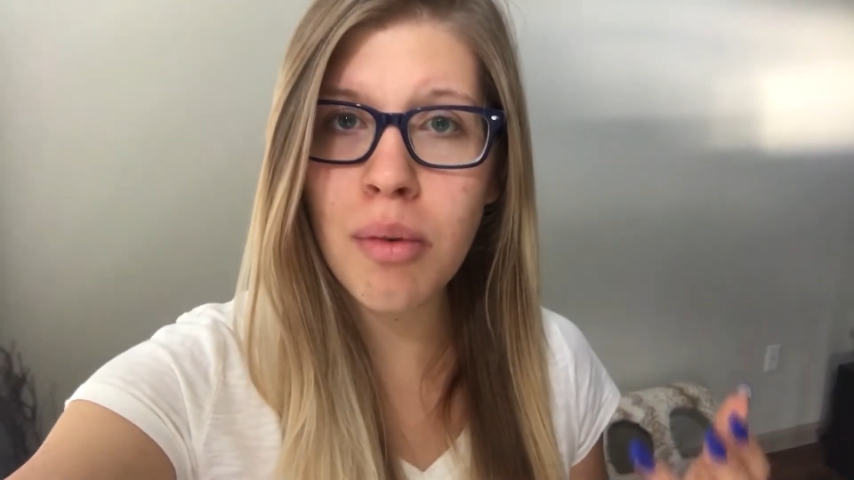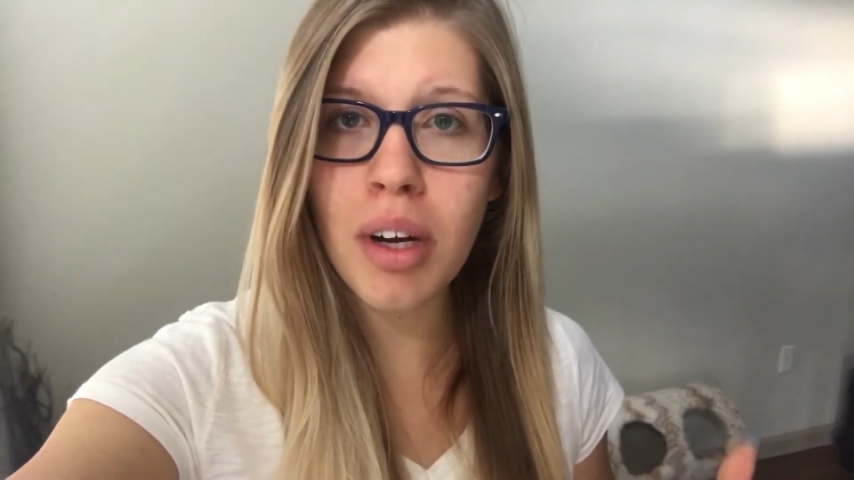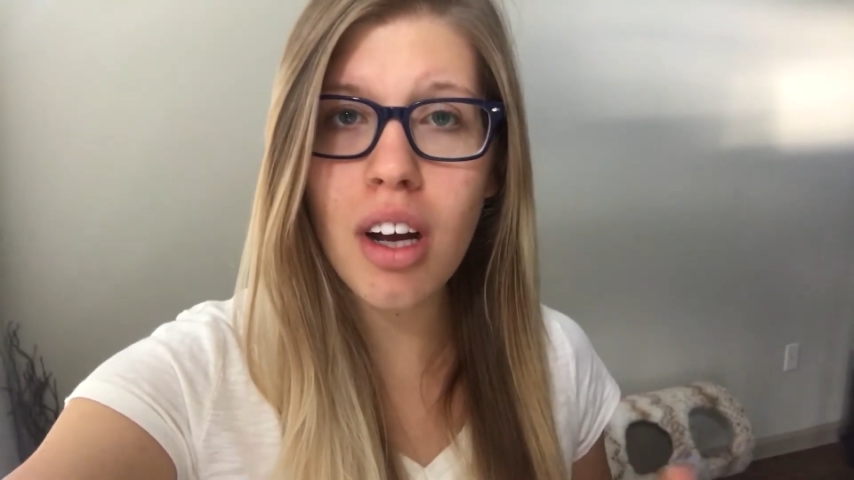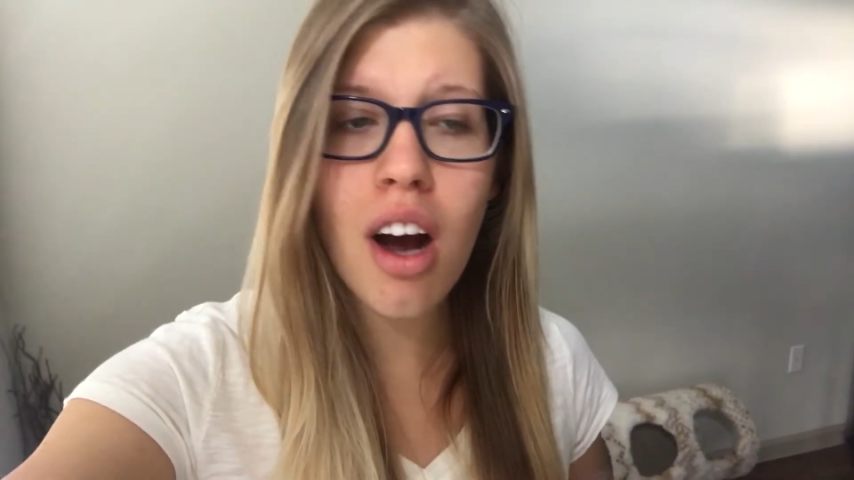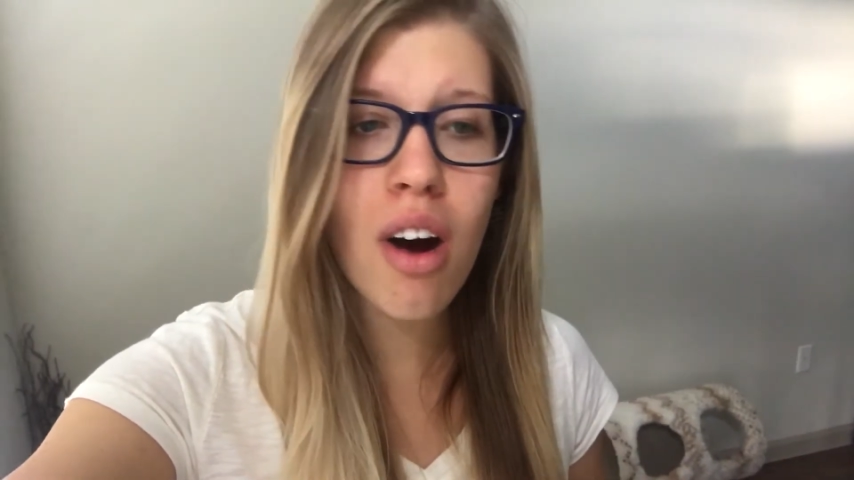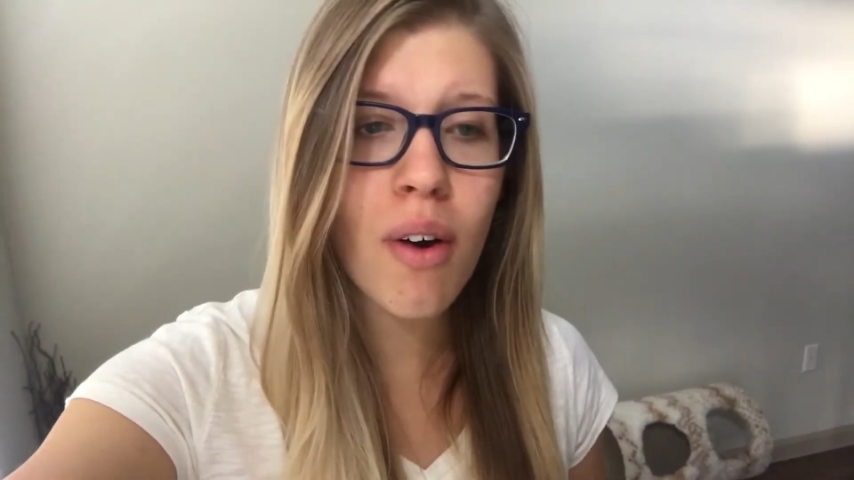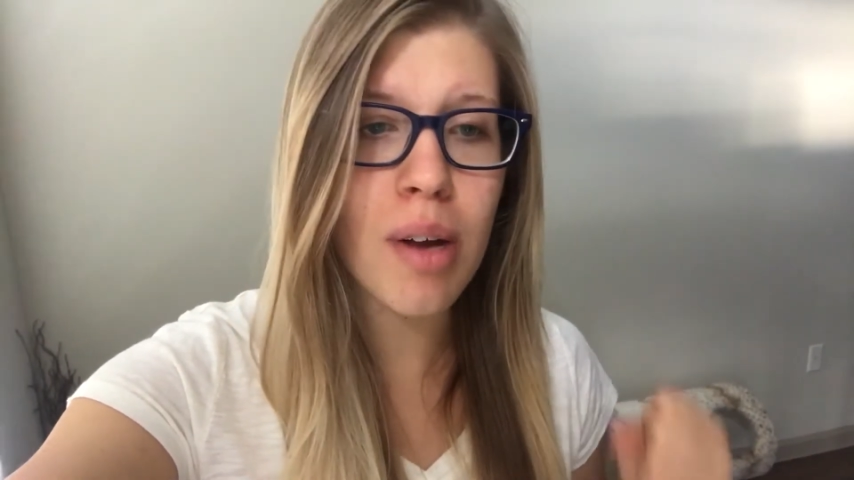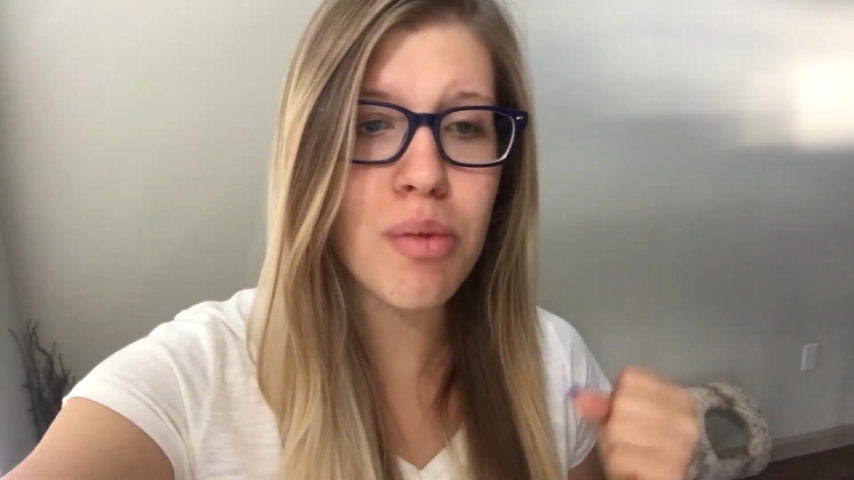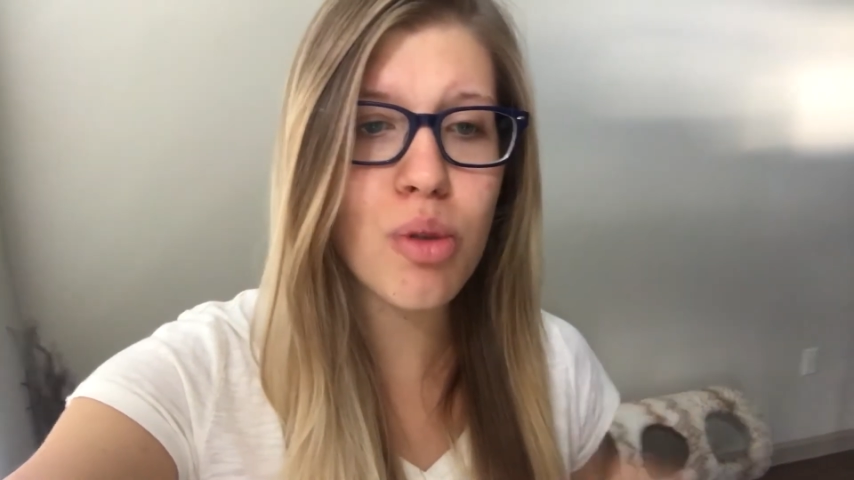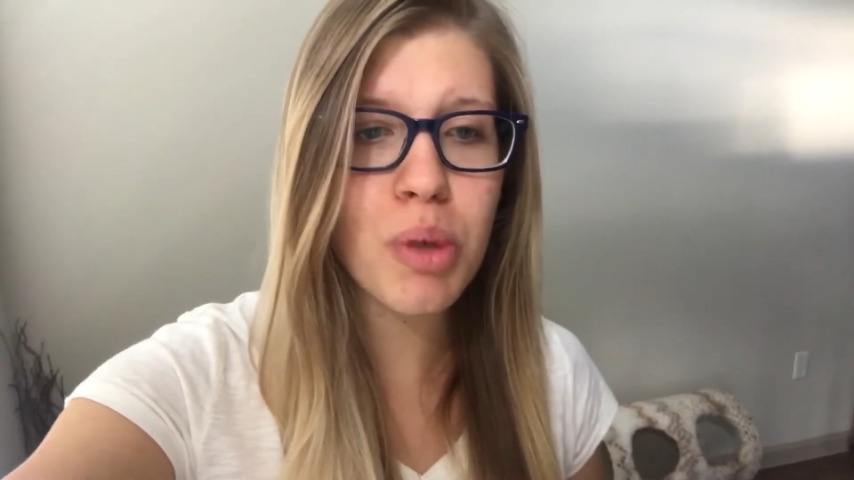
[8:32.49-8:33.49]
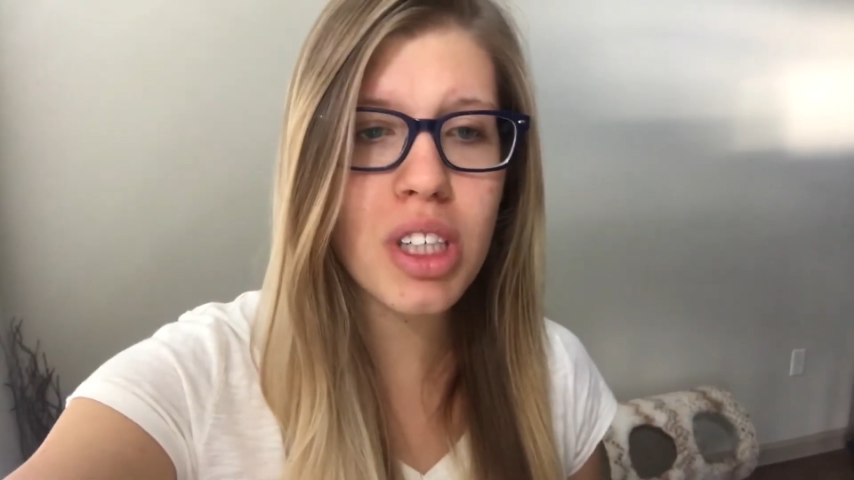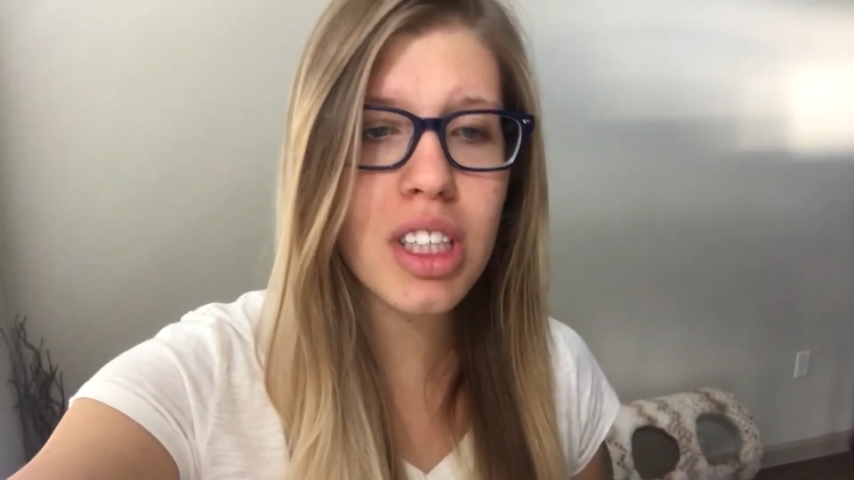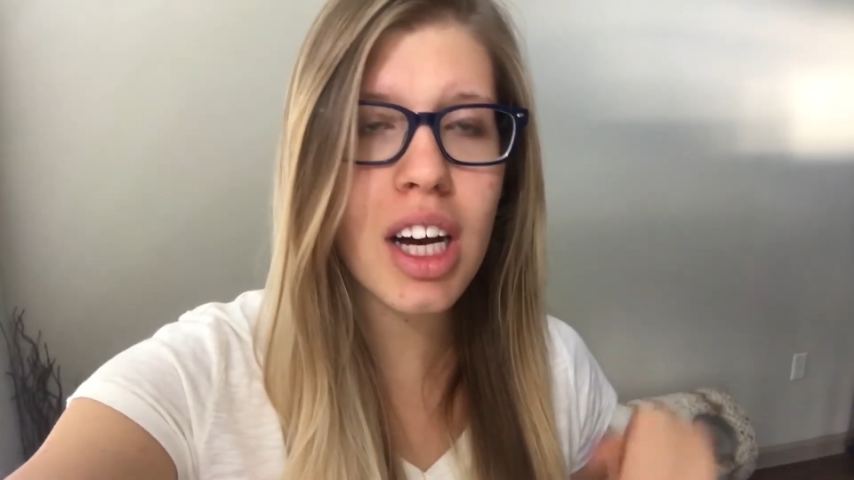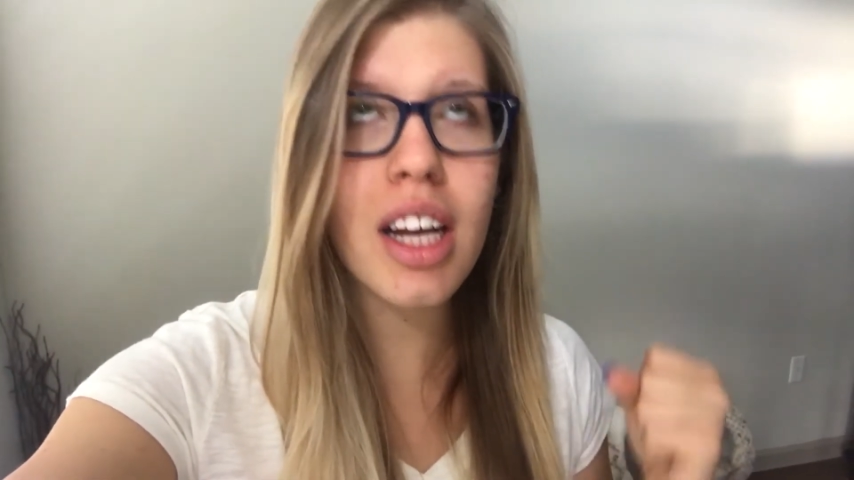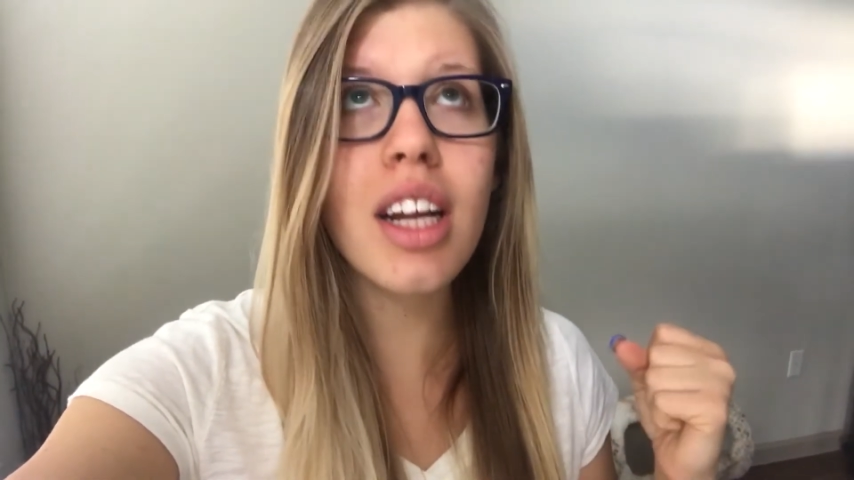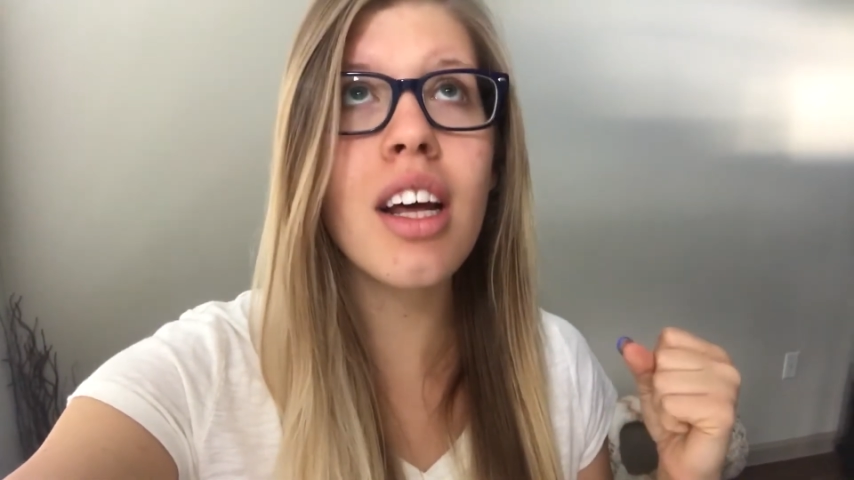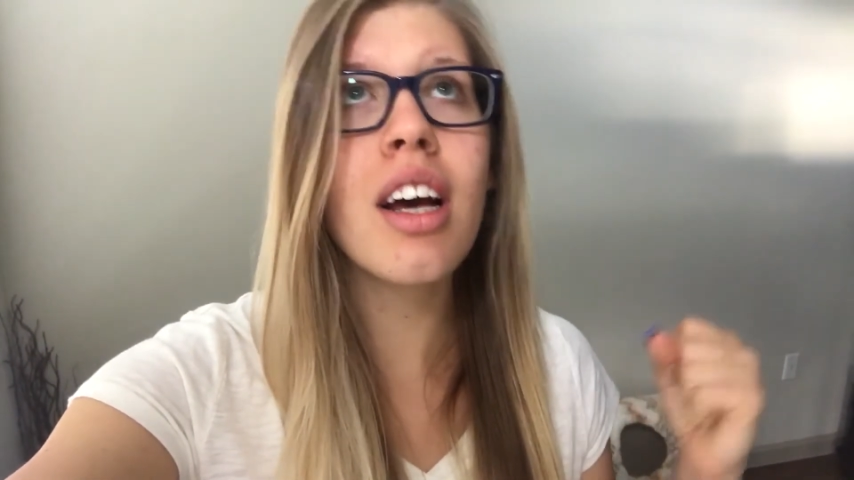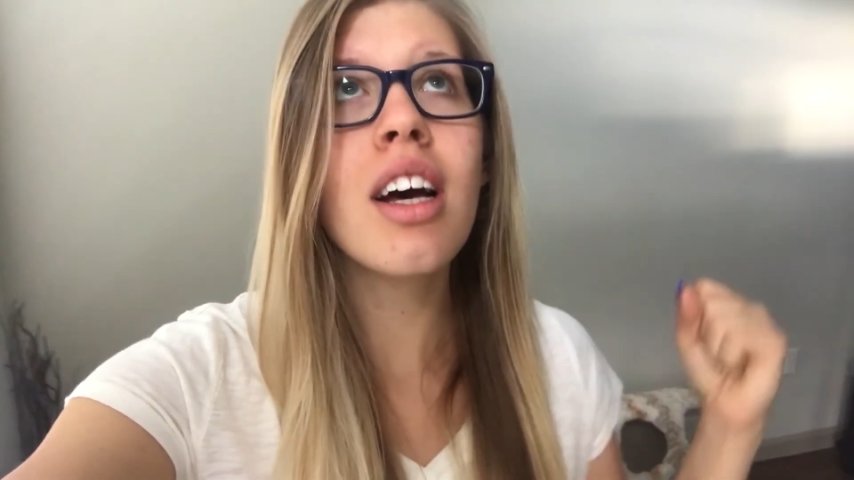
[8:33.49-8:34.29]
we want to go, and I'm super excited.